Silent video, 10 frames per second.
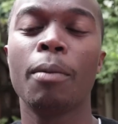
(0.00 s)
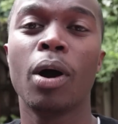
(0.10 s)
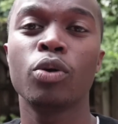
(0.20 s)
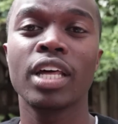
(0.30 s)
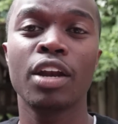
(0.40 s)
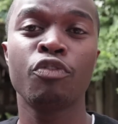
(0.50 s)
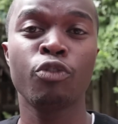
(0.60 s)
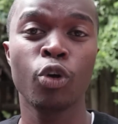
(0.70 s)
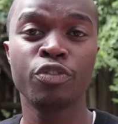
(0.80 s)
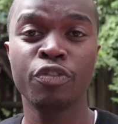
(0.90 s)
about that
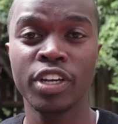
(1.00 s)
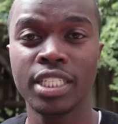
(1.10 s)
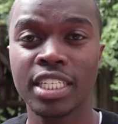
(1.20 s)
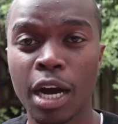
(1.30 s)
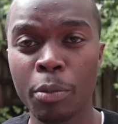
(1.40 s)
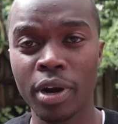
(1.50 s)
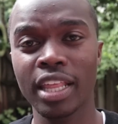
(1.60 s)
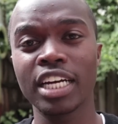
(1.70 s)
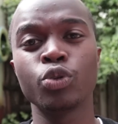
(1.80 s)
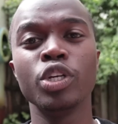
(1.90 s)
front-facing camera,
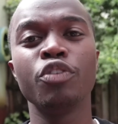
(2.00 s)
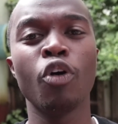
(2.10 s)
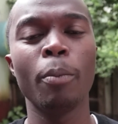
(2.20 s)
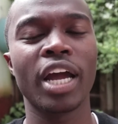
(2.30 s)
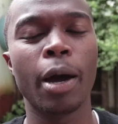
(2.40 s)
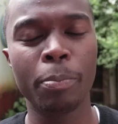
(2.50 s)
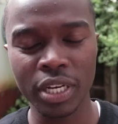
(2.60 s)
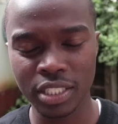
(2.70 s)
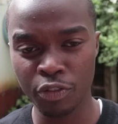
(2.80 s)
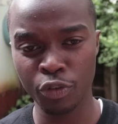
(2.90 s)
that 24
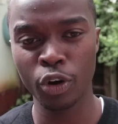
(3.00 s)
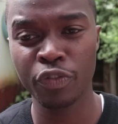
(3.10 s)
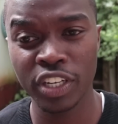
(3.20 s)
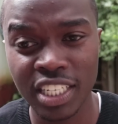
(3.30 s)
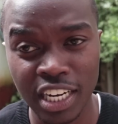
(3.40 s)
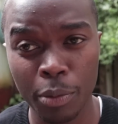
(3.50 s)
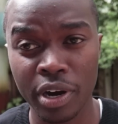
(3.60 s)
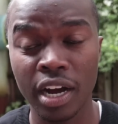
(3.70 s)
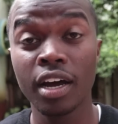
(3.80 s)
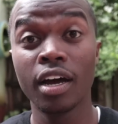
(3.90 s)
megapixel front-facing
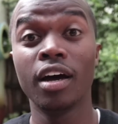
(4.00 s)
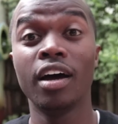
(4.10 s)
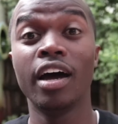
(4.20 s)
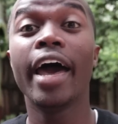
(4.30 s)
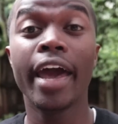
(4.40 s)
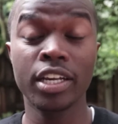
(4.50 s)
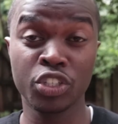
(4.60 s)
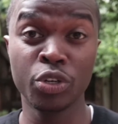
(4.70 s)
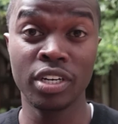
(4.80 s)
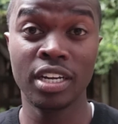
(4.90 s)
camera. It's good,